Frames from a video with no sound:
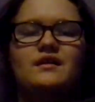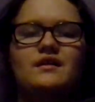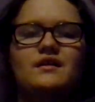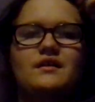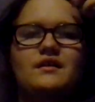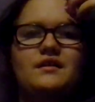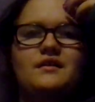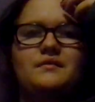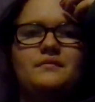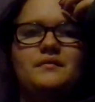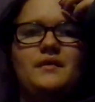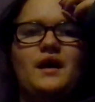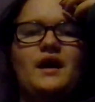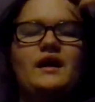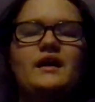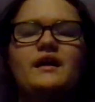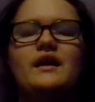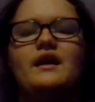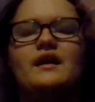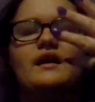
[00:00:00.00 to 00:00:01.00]

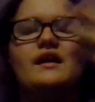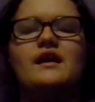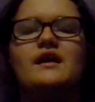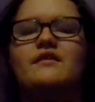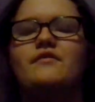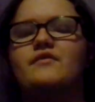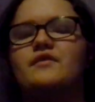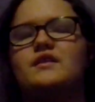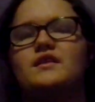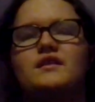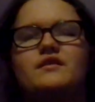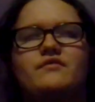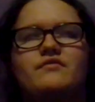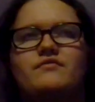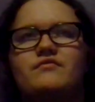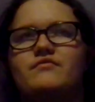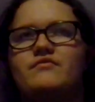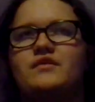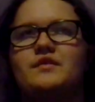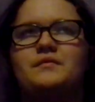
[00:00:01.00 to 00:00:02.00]
I can't really
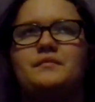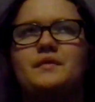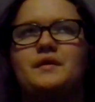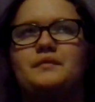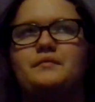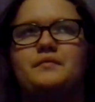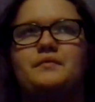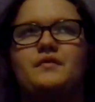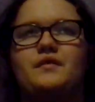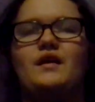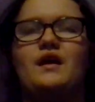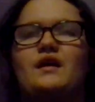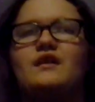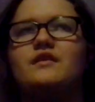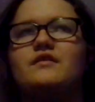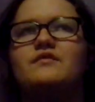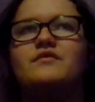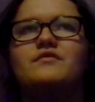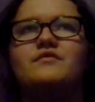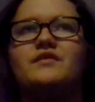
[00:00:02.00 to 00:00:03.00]
remember. I
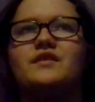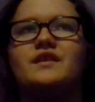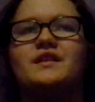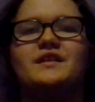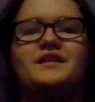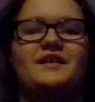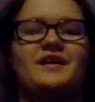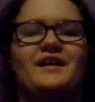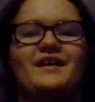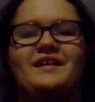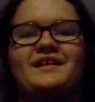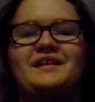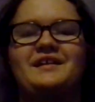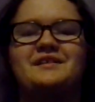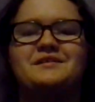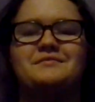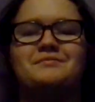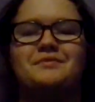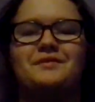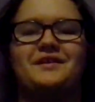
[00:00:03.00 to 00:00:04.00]
don't really know how to
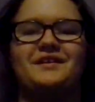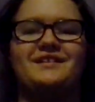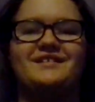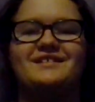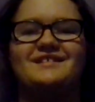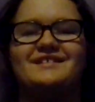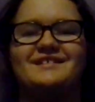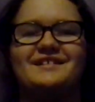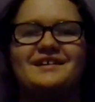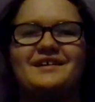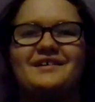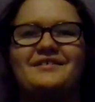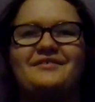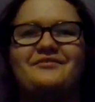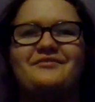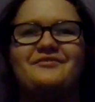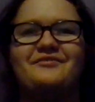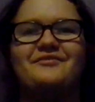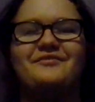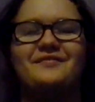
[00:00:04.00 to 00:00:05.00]
explain stuff
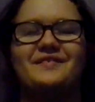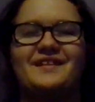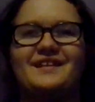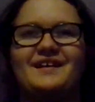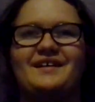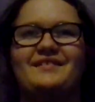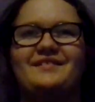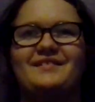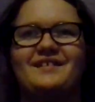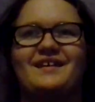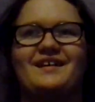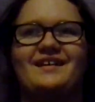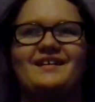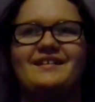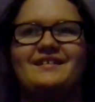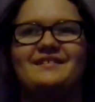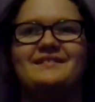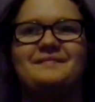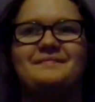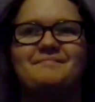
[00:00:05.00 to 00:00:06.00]
without,
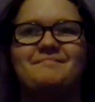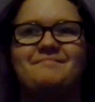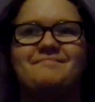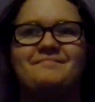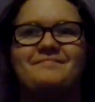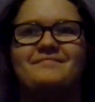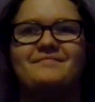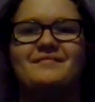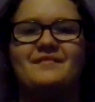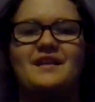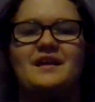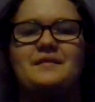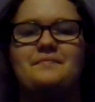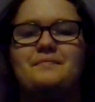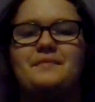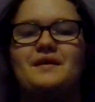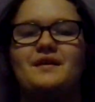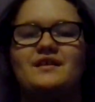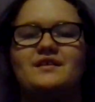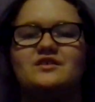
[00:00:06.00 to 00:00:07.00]
like, it
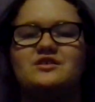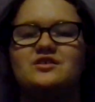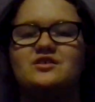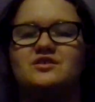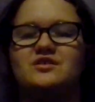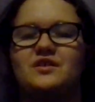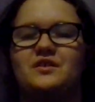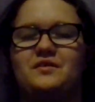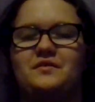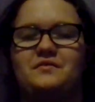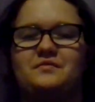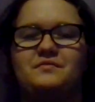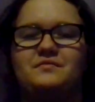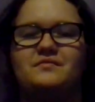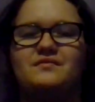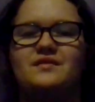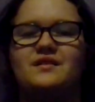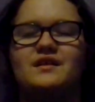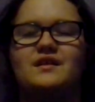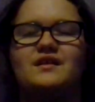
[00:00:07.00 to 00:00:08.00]
being
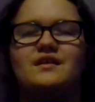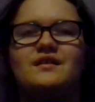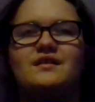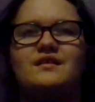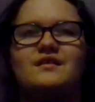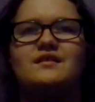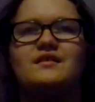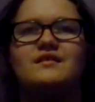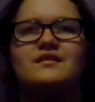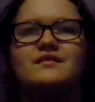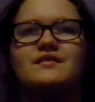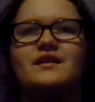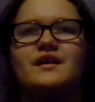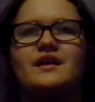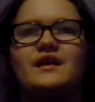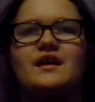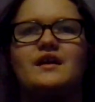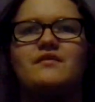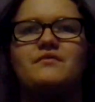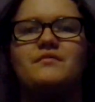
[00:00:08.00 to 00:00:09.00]
shown.
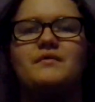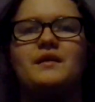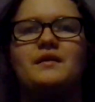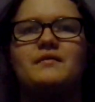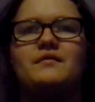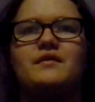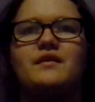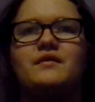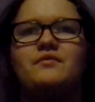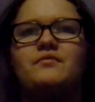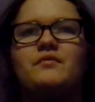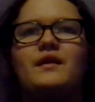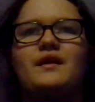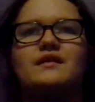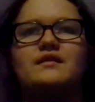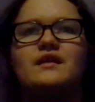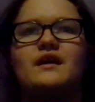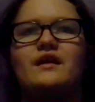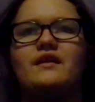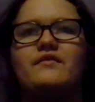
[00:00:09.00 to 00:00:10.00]
Like, if my
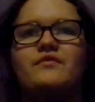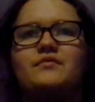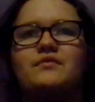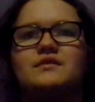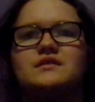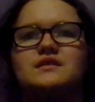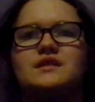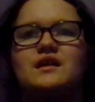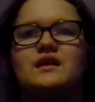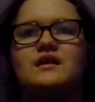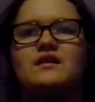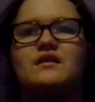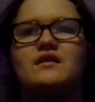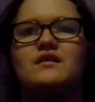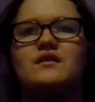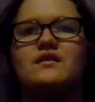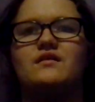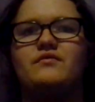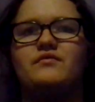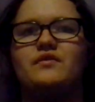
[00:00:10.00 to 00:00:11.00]
life was, like,
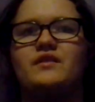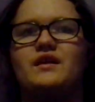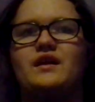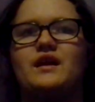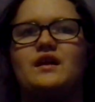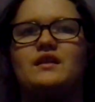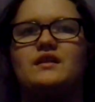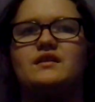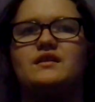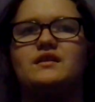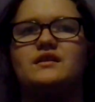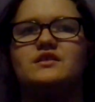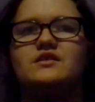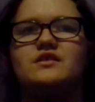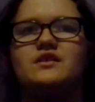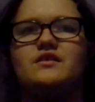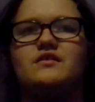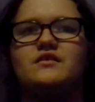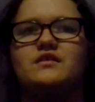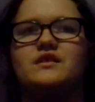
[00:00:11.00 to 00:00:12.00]
a reality
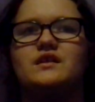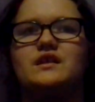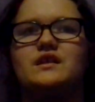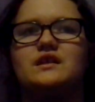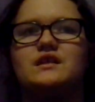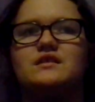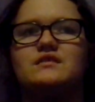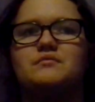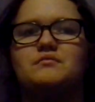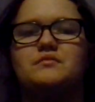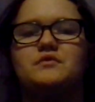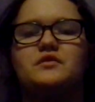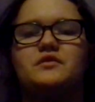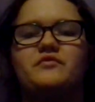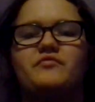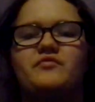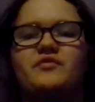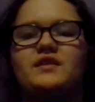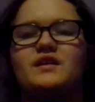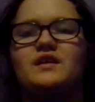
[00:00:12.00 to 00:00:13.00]
show or, like, a
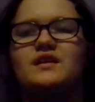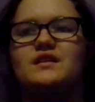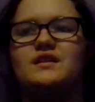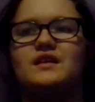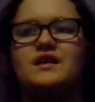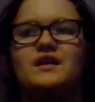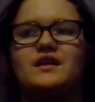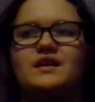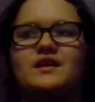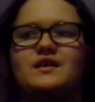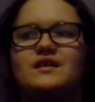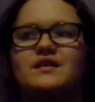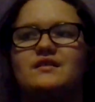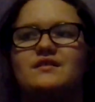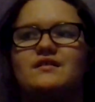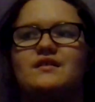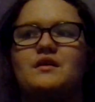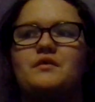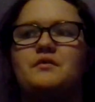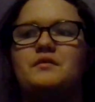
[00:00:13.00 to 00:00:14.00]
movie, like,
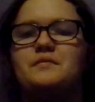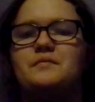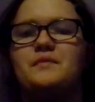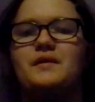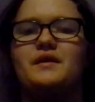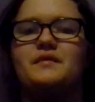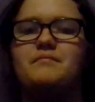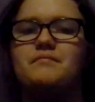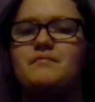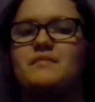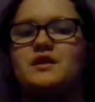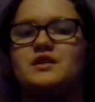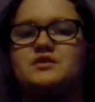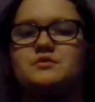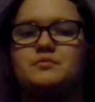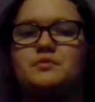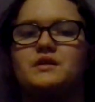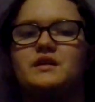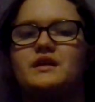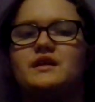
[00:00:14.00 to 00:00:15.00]
it would be much
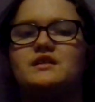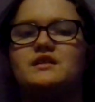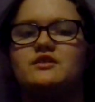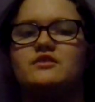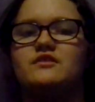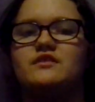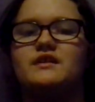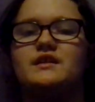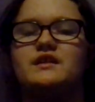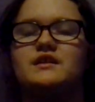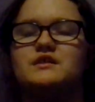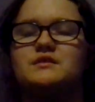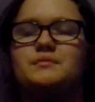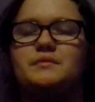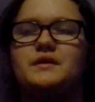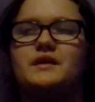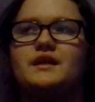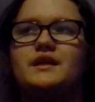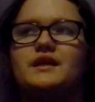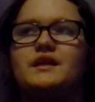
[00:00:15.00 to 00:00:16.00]
more easier to
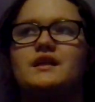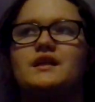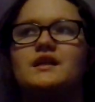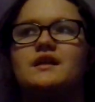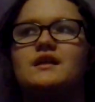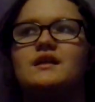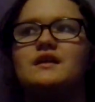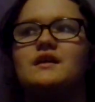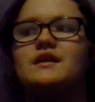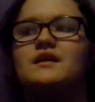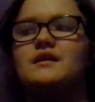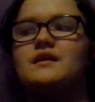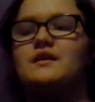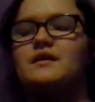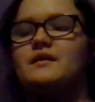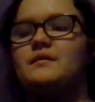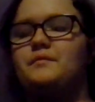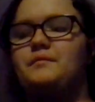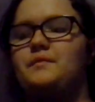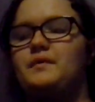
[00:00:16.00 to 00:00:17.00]
explain.
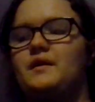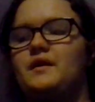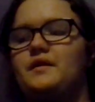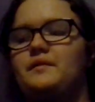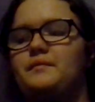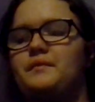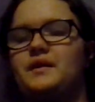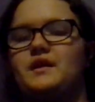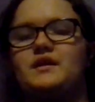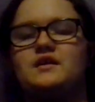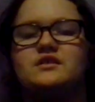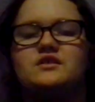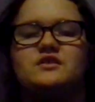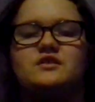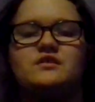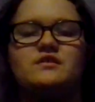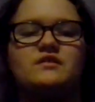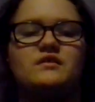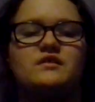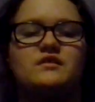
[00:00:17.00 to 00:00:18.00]
But because
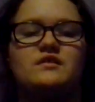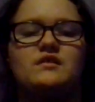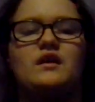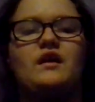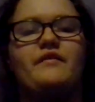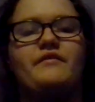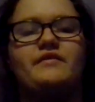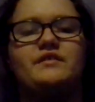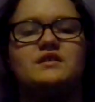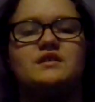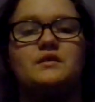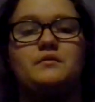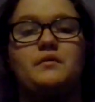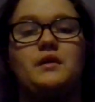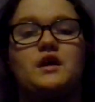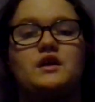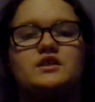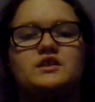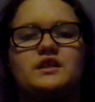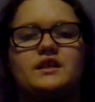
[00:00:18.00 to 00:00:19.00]
you're obviously
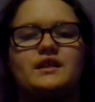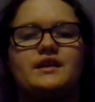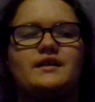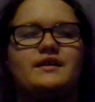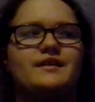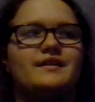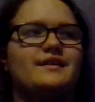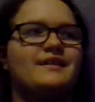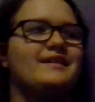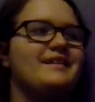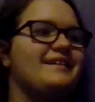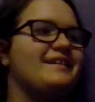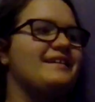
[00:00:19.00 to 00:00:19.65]
watching it.